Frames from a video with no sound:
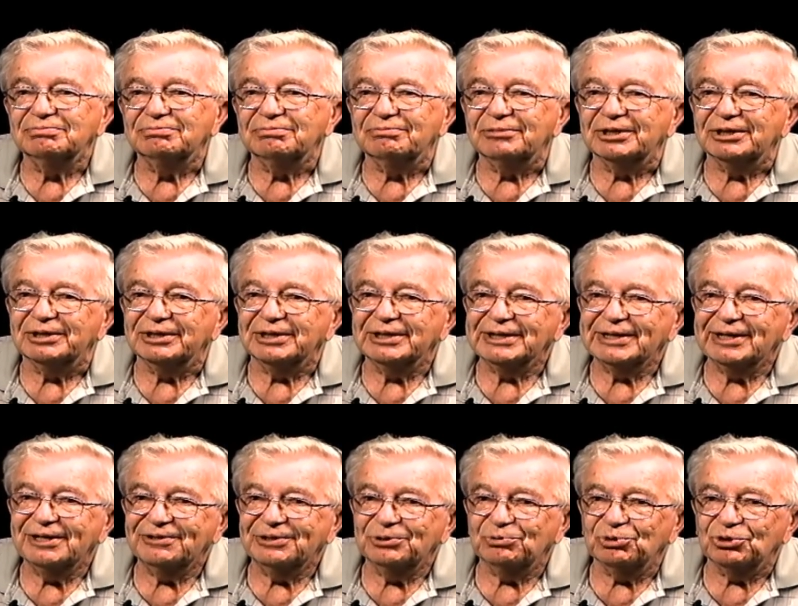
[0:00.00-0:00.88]
I
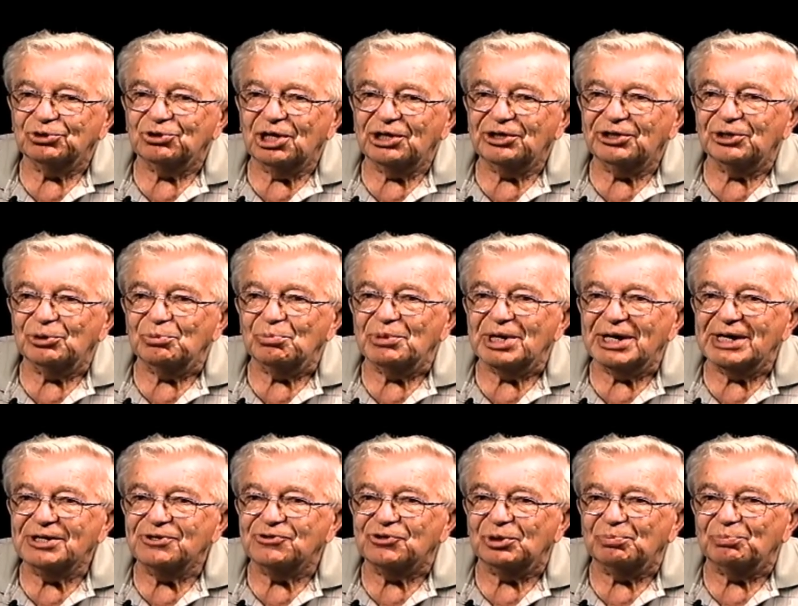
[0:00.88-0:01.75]
guess you would call it a
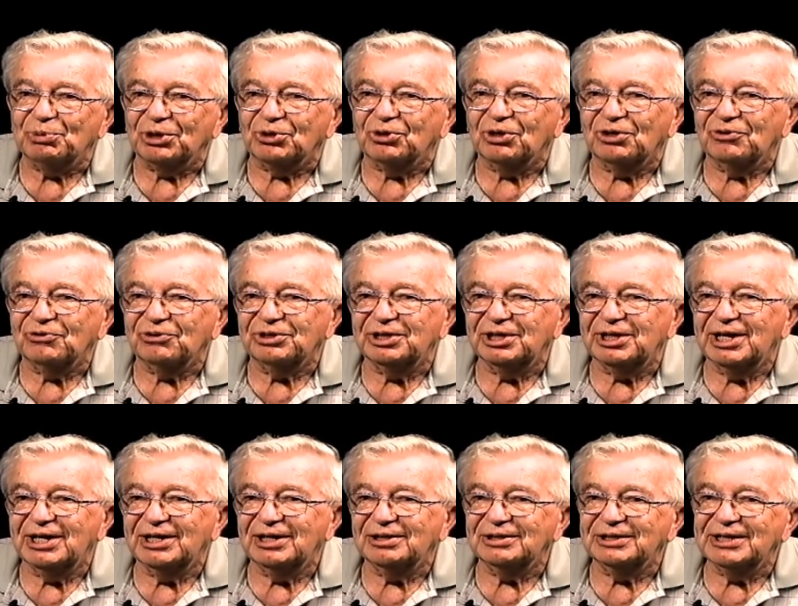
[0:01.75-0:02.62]
mansion, because they
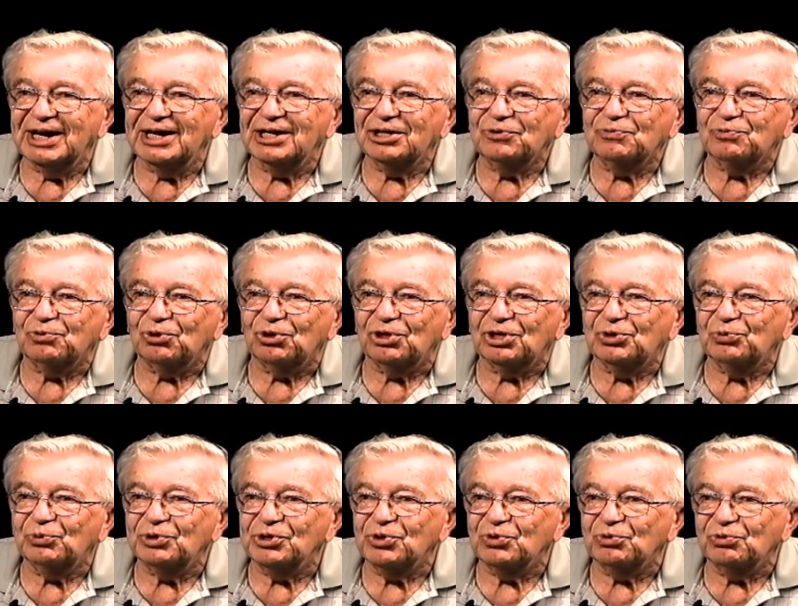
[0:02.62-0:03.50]
had a dance floor,
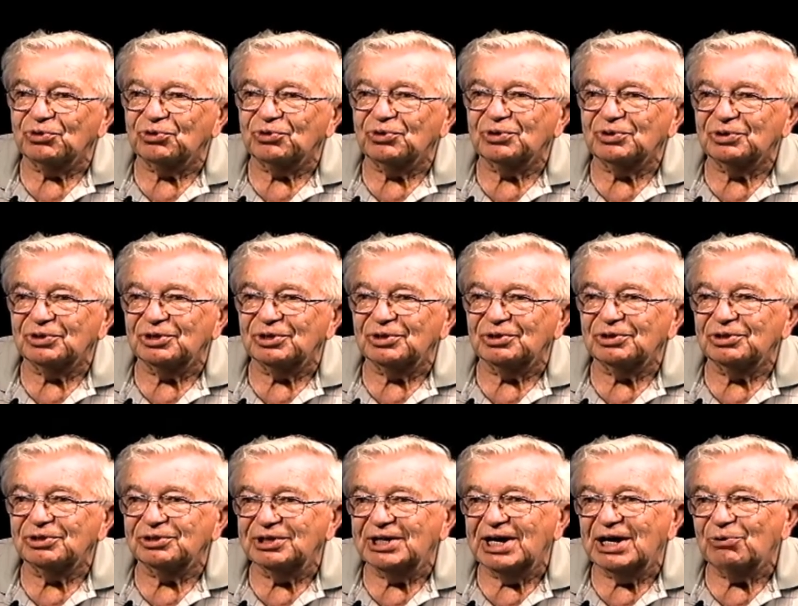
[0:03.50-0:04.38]
which was
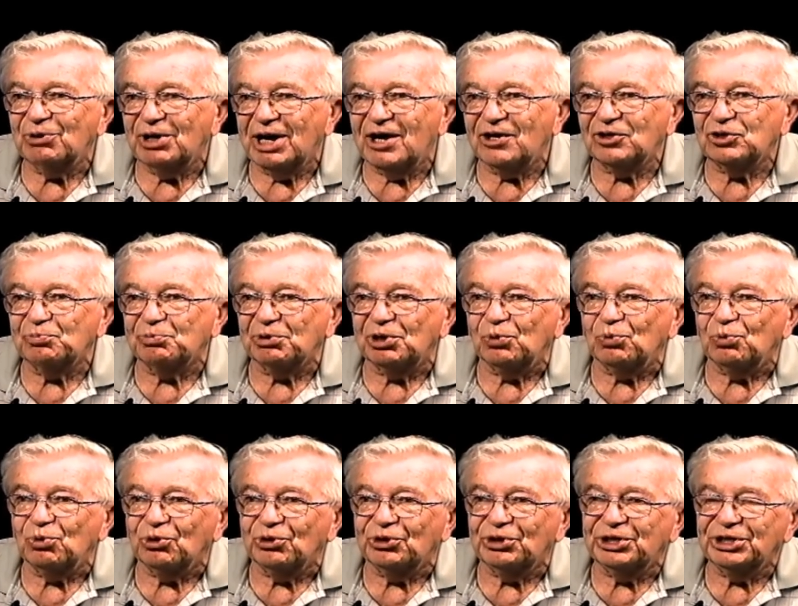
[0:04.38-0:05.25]
now a hospital
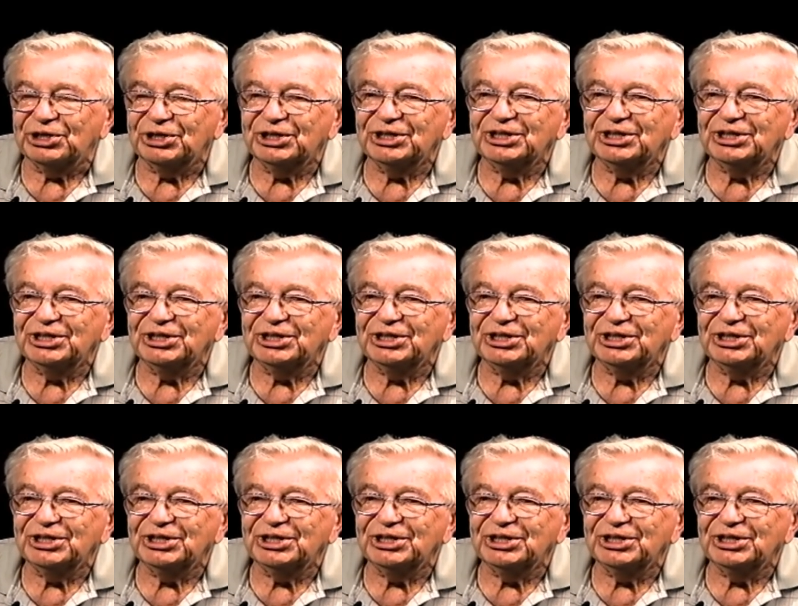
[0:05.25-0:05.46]
ward.